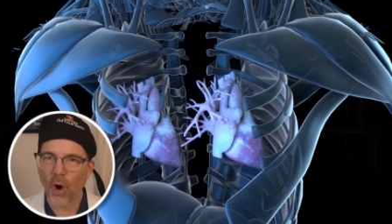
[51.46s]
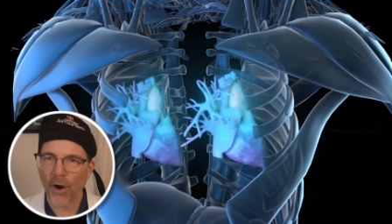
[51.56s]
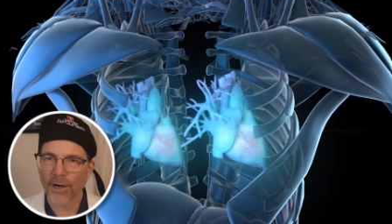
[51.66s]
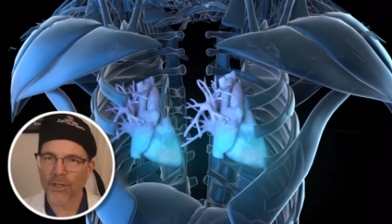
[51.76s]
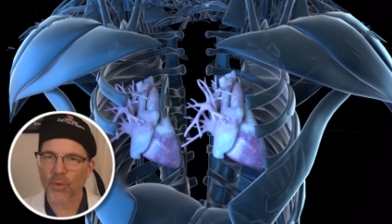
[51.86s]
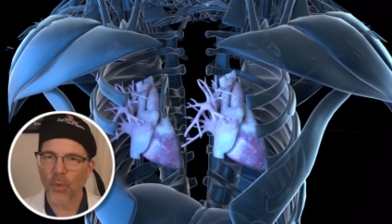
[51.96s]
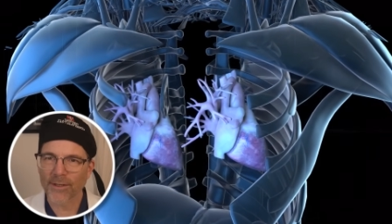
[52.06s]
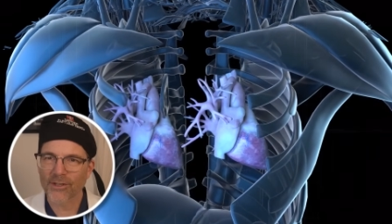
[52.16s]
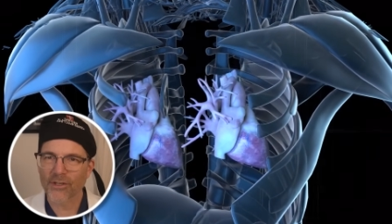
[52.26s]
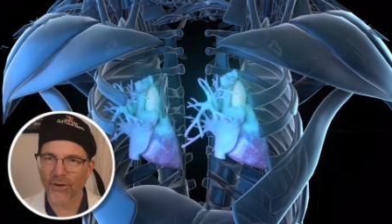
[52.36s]
hearts,
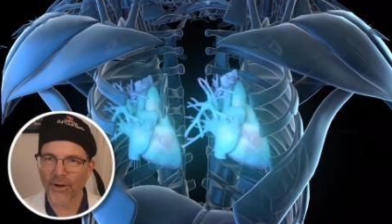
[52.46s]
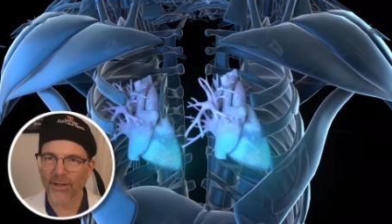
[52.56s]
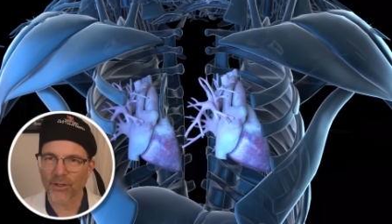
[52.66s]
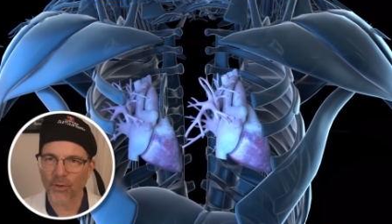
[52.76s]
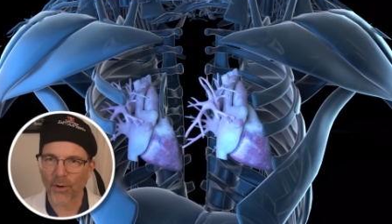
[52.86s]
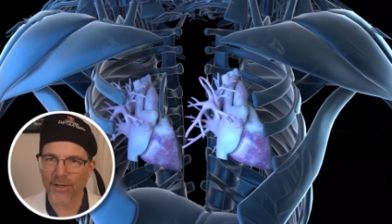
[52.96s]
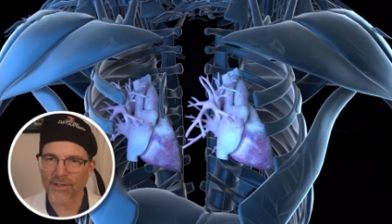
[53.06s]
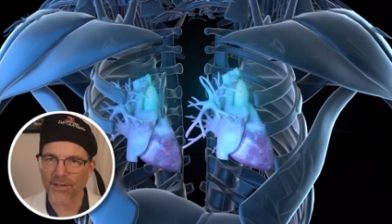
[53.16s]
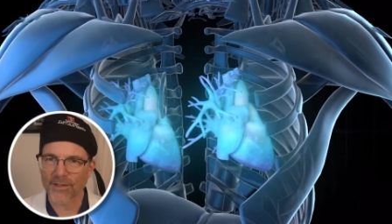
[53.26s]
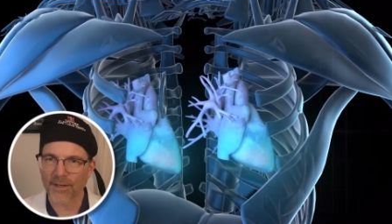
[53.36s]
one circulatory
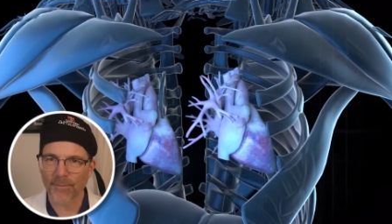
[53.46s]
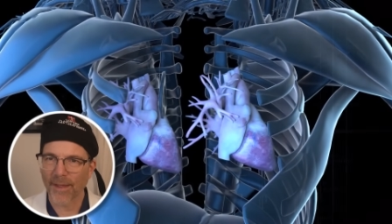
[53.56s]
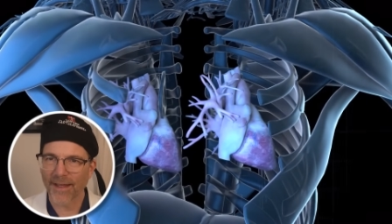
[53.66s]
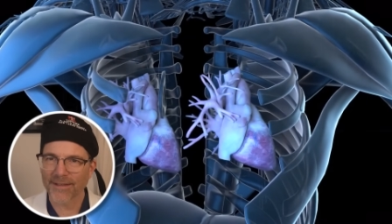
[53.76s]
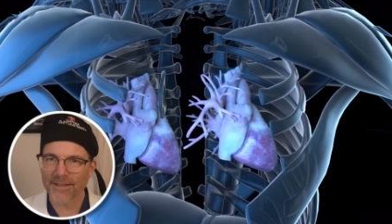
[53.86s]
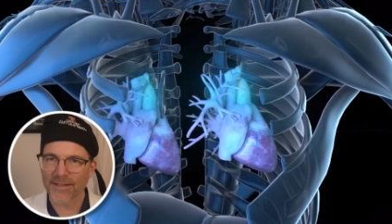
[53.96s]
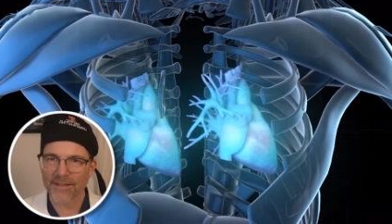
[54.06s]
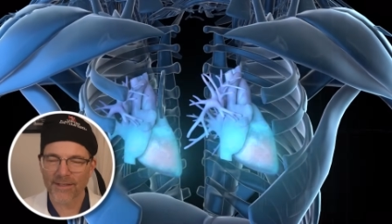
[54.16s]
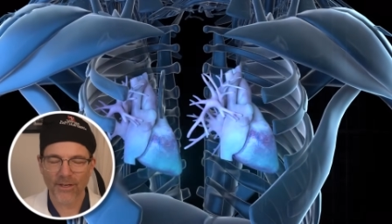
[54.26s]
system, that's just